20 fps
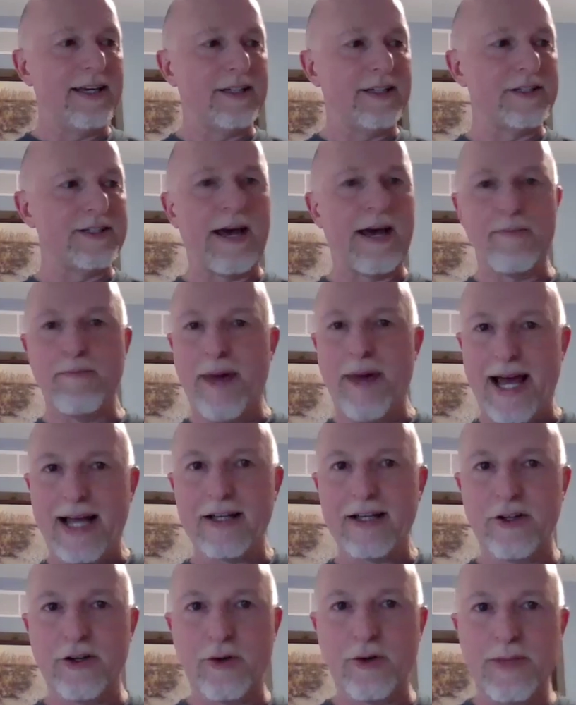take a step
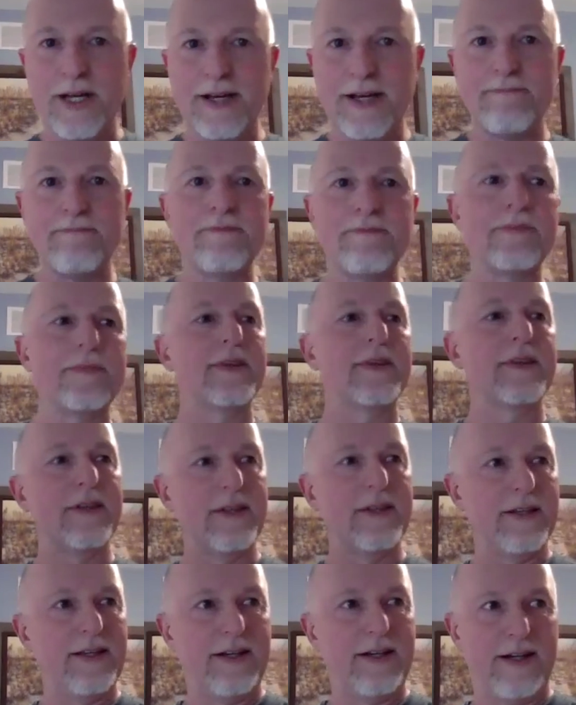back a little bit.
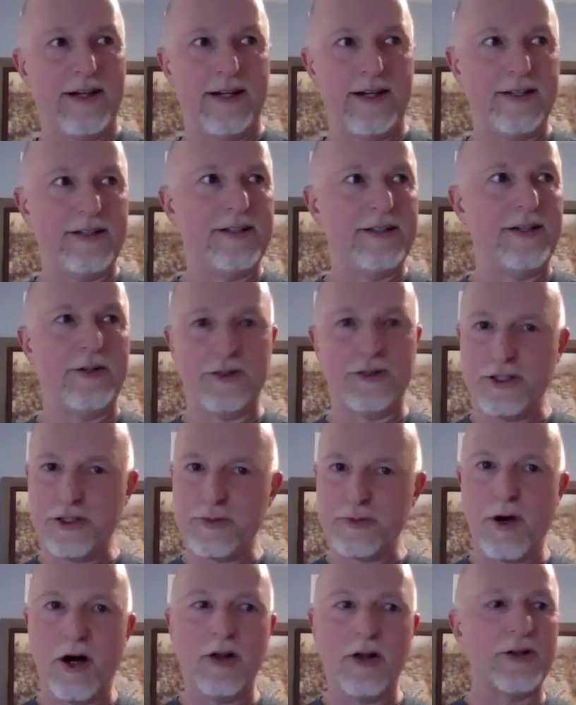You know, it's a
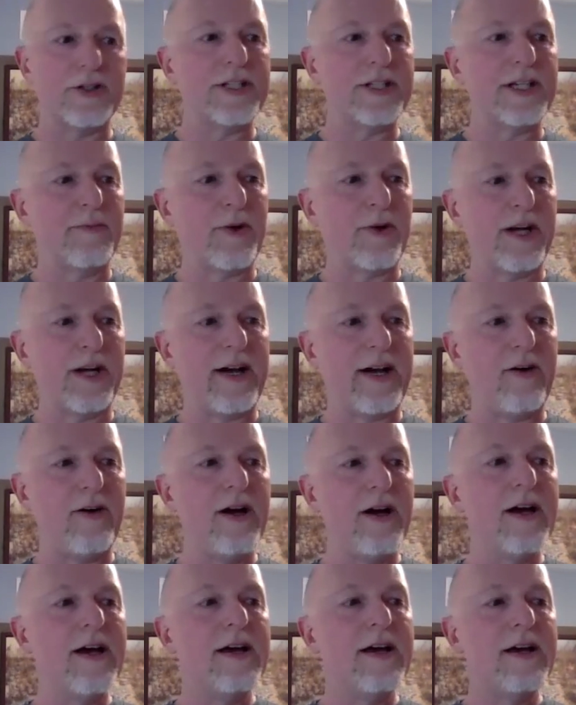smaller team right now,